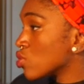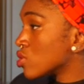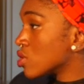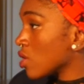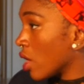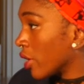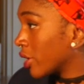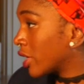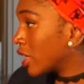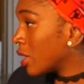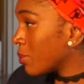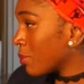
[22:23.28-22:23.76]

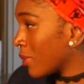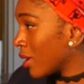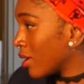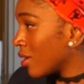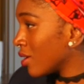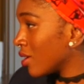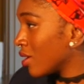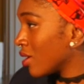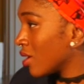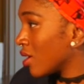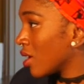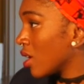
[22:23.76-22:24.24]

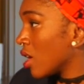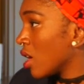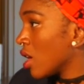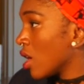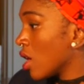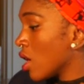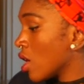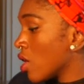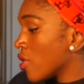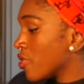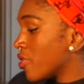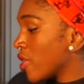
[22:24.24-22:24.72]
document
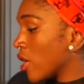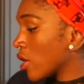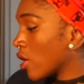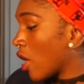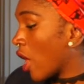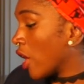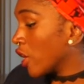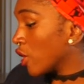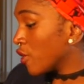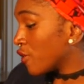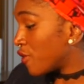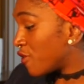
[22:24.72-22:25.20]
that
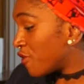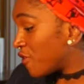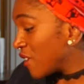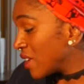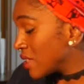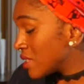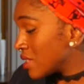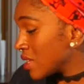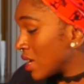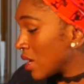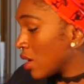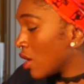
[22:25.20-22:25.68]
kind of
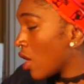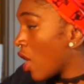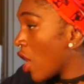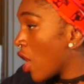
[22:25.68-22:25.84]
fits in